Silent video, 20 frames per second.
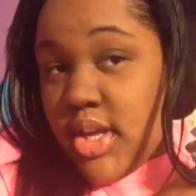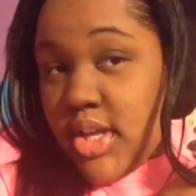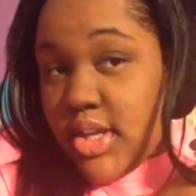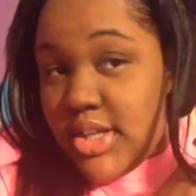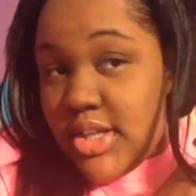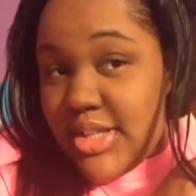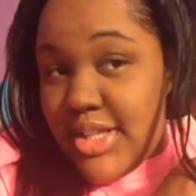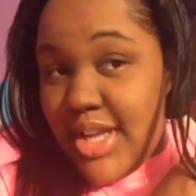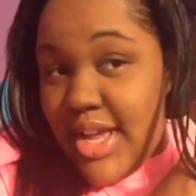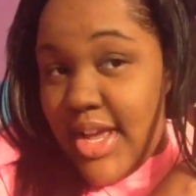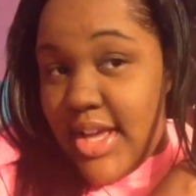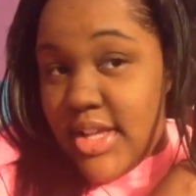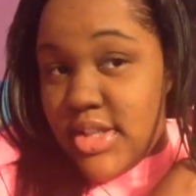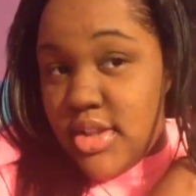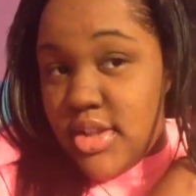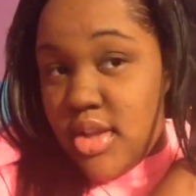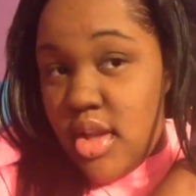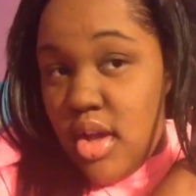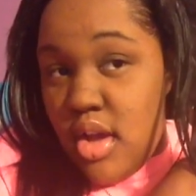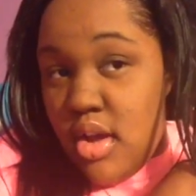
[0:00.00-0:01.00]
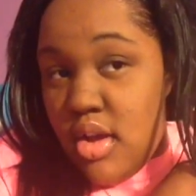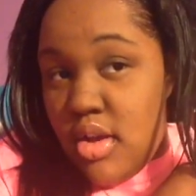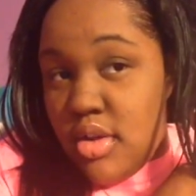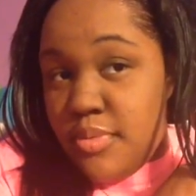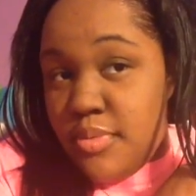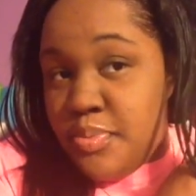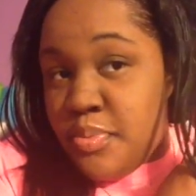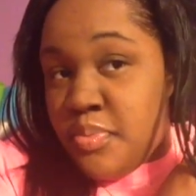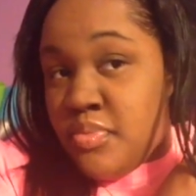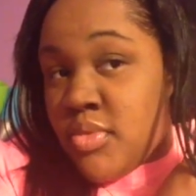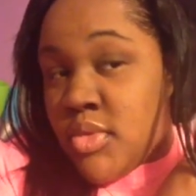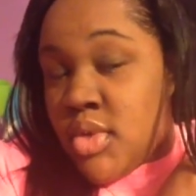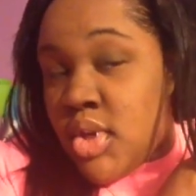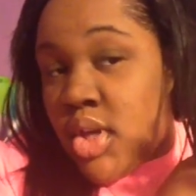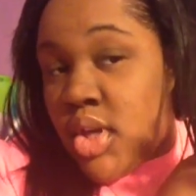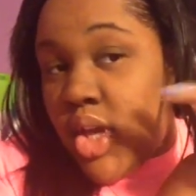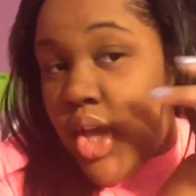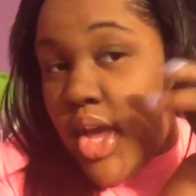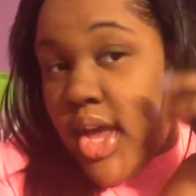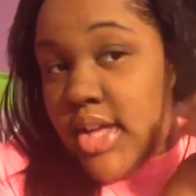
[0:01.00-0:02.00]
it's not as long
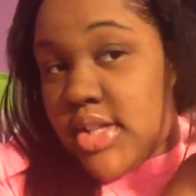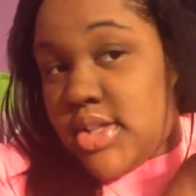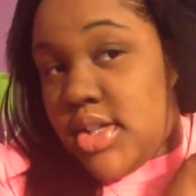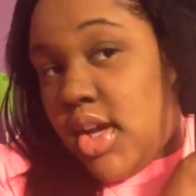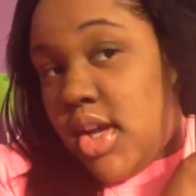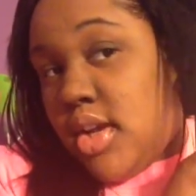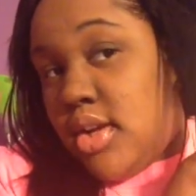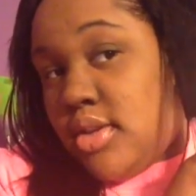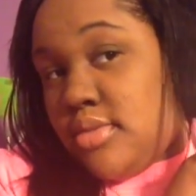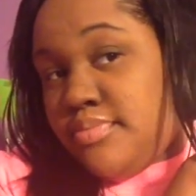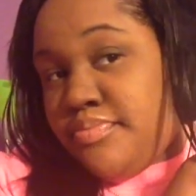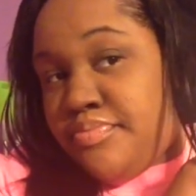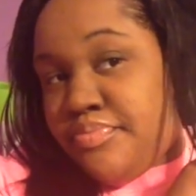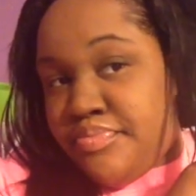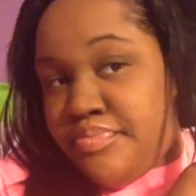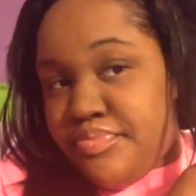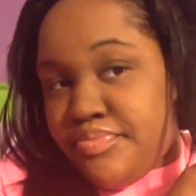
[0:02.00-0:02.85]
as um